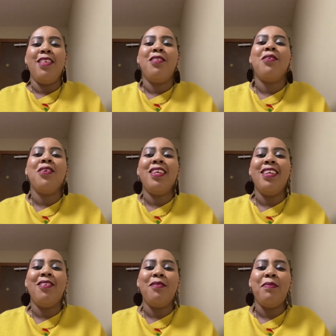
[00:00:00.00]
So she
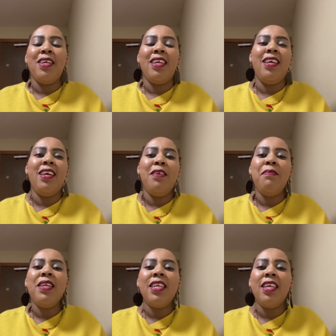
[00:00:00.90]
told me, hey,
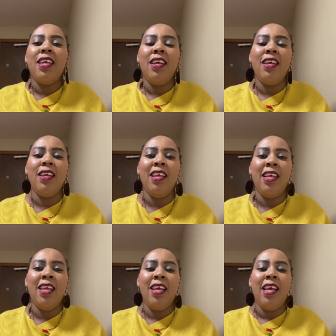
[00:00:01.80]
BT,
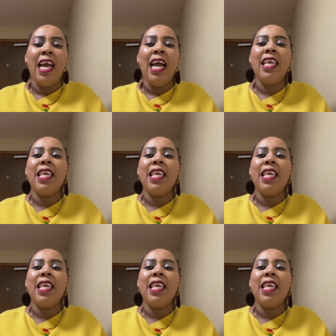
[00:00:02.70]
aki